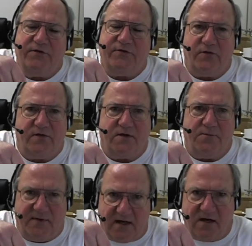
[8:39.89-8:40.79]
so that
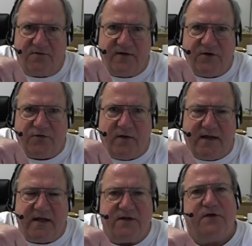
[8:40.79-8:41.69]
the middle
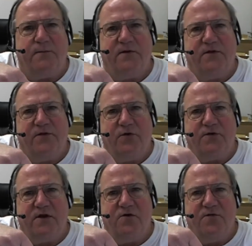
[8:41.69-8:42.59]
eventually gets up to the
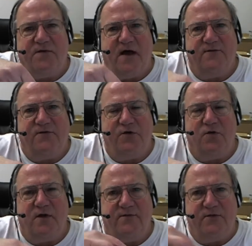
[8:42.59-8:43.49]

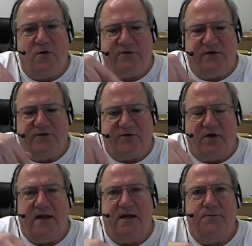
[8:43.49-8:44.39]
13052 even though it's
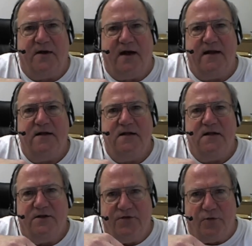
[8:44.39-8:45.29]
insulated by
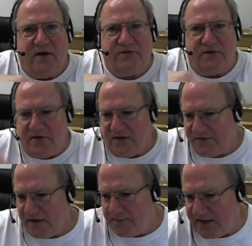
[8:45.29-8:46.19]
the rest of the
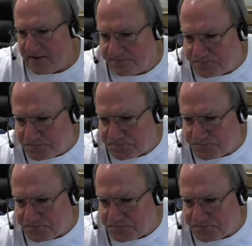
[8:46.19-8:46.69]
assembly.